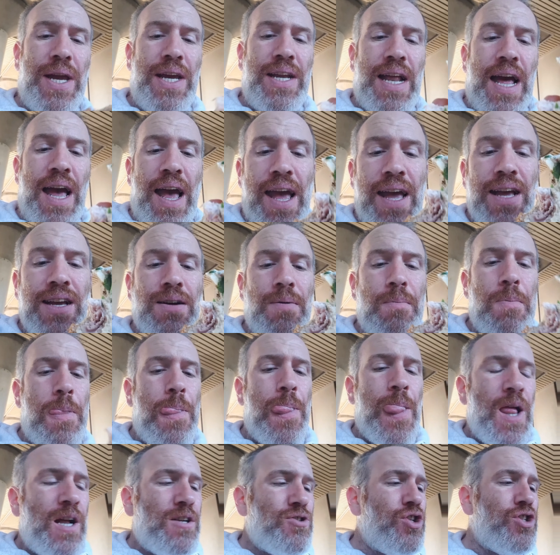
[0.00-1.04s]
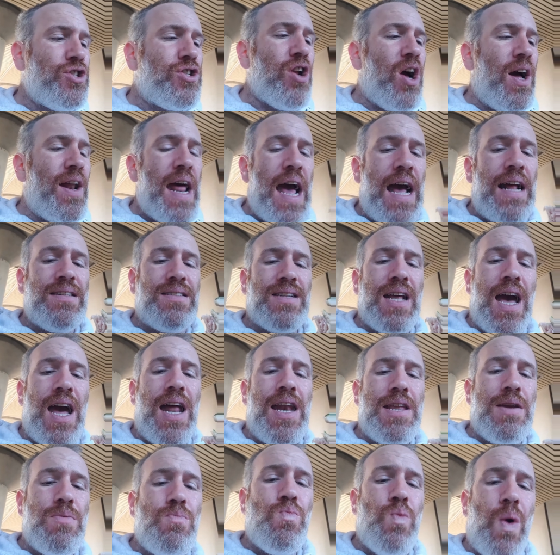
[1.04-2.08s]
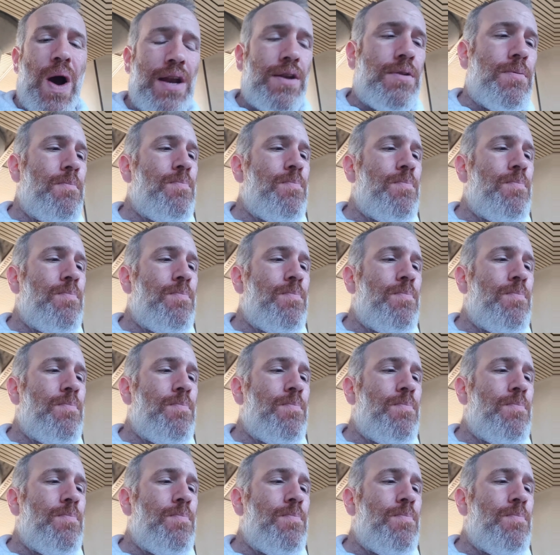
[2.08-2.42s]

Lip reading: eat that egg. Just like that, down in one.